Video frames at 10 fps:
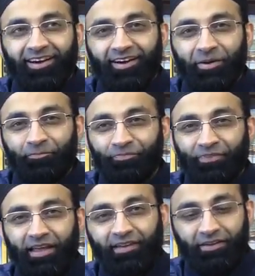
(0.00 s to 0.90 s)

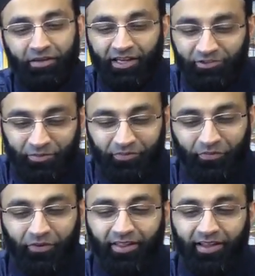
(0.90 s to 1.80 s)
Um, and actually
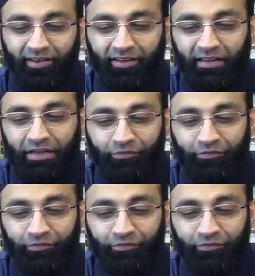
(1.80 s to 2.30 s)
before that,